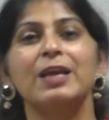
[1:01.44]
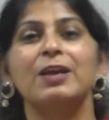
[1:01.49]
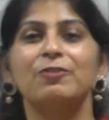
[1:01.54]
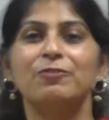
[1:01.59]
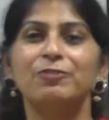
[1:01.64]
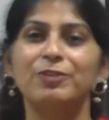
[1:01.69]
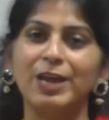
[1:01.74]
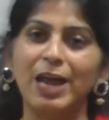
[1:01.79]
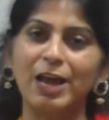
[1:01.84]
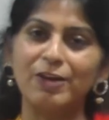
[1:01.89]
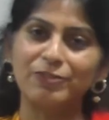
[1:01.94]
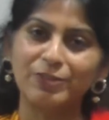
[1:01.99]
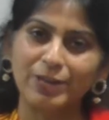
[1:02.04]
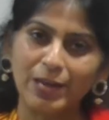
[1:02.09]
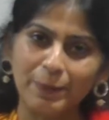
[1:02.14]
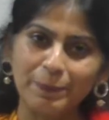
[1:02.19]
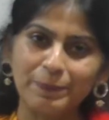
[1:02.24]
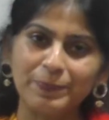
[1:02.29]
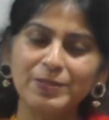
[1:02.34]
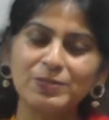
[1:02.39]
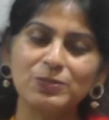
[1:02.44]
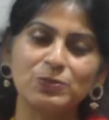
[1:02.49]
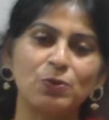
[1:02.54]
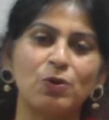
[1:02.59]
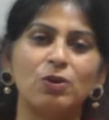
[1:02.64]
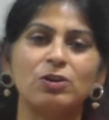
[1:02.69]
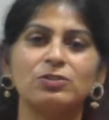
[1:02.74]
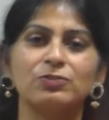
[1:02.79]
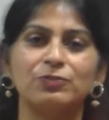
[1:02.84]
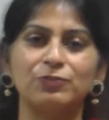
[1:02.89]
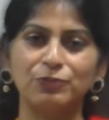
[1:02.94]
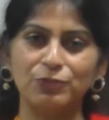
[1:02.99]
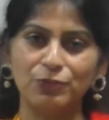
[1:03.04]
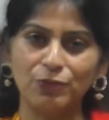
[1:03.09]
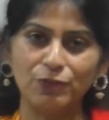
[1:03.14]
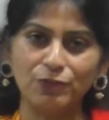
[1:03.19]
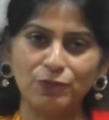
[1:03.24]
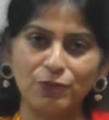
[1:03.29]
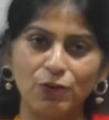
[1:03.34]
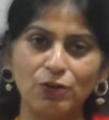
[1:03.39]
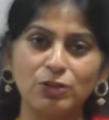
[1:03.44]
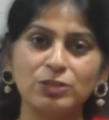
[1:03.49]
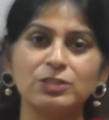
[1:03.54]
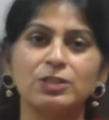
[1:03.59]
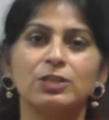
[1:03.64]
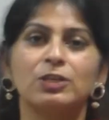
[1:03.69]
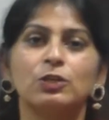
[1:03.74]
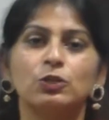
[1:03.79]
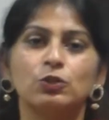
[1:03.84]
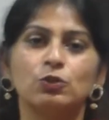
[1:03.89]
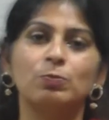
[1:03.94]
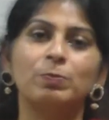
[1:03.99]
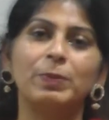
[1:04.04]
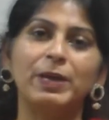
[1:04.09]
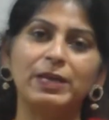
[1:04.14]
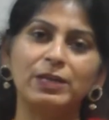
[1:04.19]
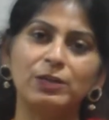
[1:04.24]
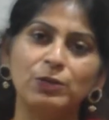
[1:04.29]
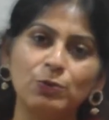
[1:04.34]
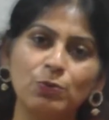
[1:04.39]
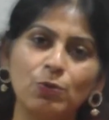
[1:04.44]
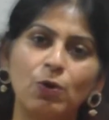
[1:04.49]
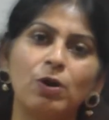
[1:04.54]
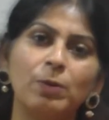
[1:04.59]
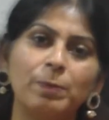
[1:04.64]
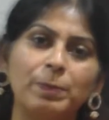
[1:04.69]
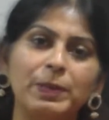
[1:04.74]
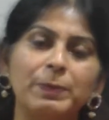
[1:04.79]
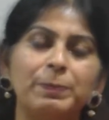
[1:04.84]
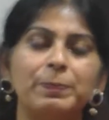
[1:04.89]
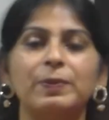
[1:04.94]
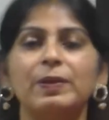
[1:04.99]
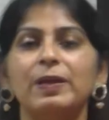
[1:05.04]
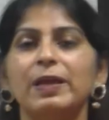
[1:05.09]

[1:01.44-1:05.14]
We have kept this course free of cost to make you all people,